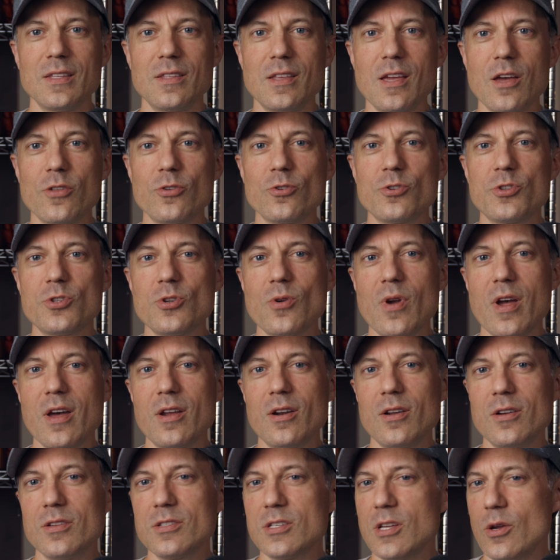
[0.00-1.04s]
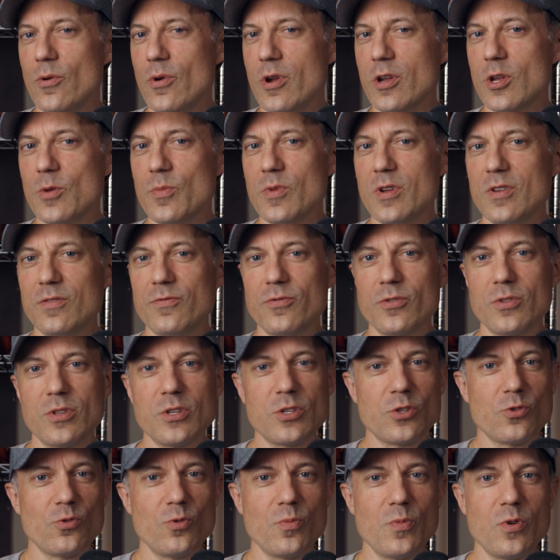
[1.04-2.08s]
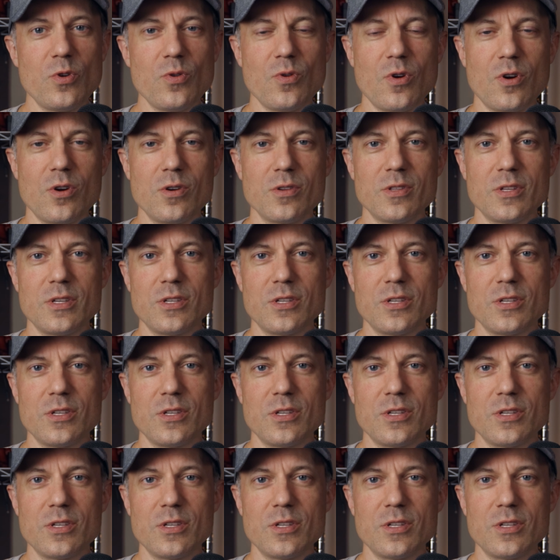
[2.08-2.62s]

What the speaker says: The other 2 add-ons I recommend for this remote are